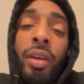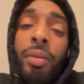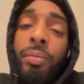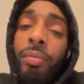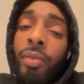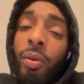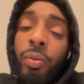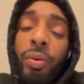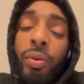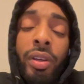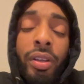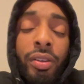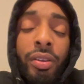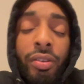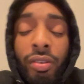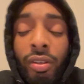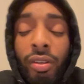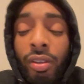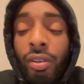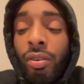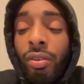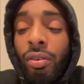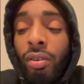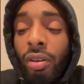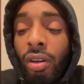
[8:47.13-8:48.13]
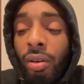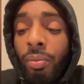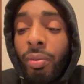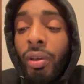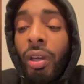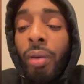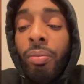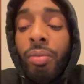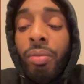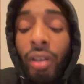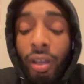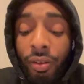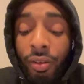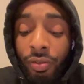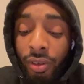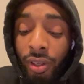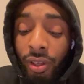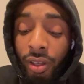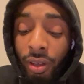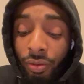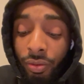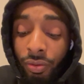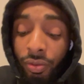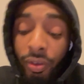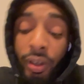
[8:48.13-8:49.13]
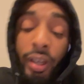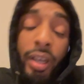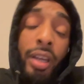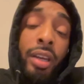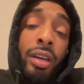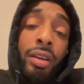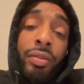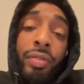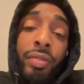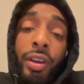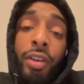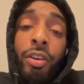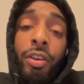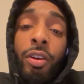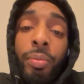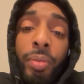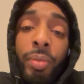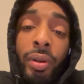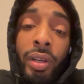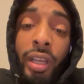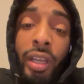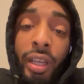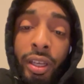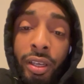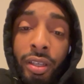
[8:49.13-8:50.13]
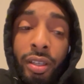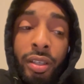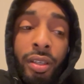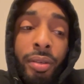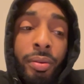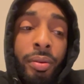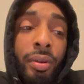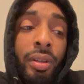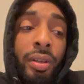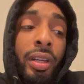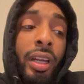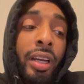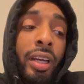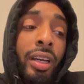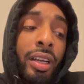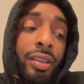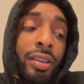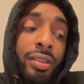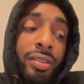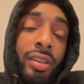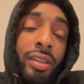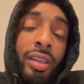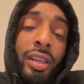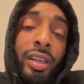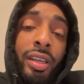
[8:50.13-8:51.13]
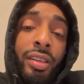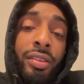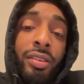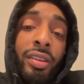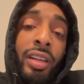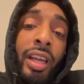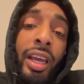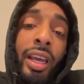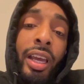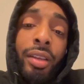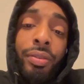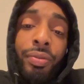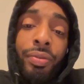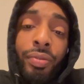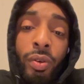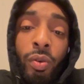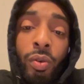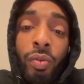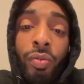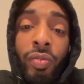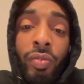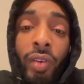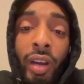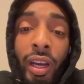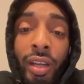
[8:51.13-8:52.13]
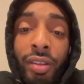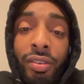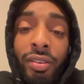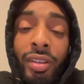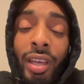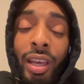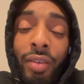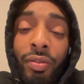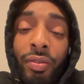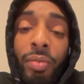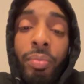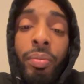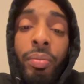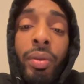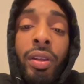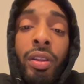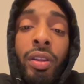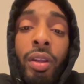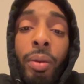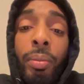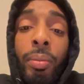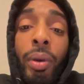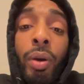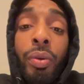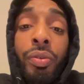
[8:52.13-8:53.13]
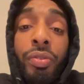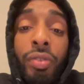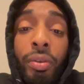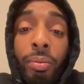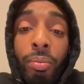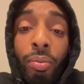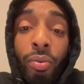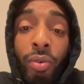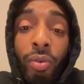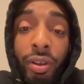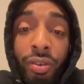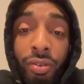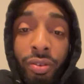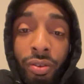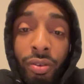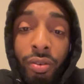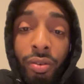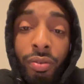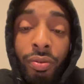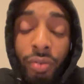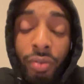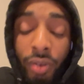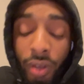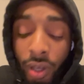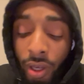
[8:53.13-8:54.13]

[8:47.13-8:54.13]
But we'll see, you know what I mean? I'm definitely a fan of Edgar Berlanga. Like I said, his last few fights haven't been the most impressive.